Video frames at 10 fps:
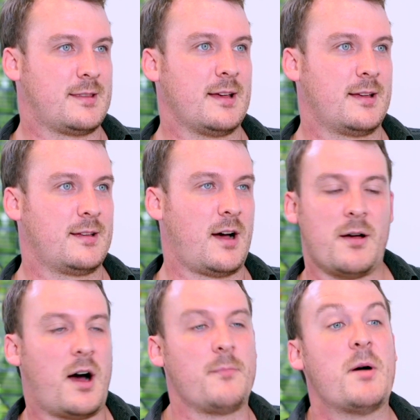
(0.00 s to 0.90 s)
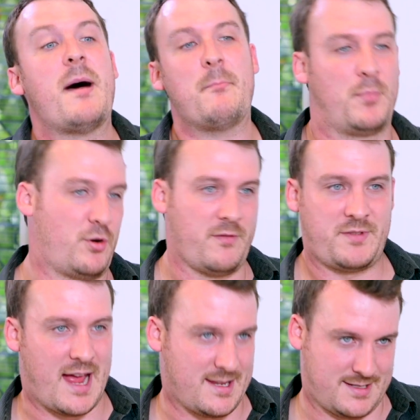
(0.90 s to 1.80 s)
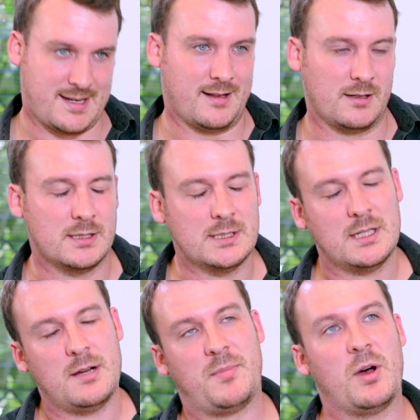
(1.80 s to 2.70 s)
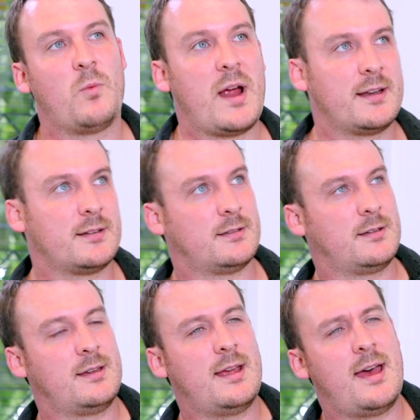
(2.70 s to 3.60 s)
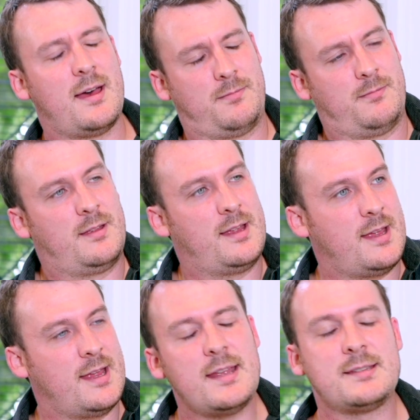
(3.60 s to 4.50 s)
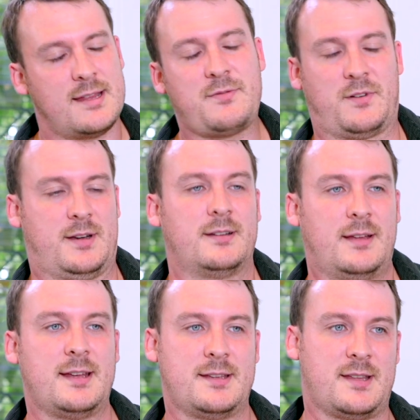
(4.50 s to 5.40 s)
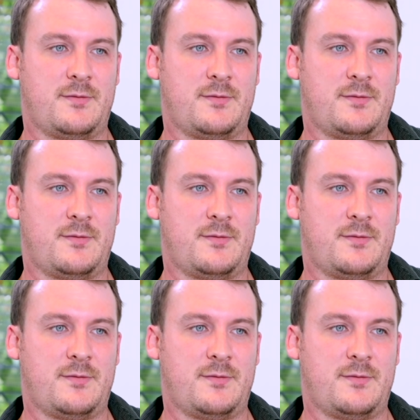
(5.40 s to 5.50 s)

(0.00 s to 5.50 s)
that I'm a member of that still. But when, it is different. It is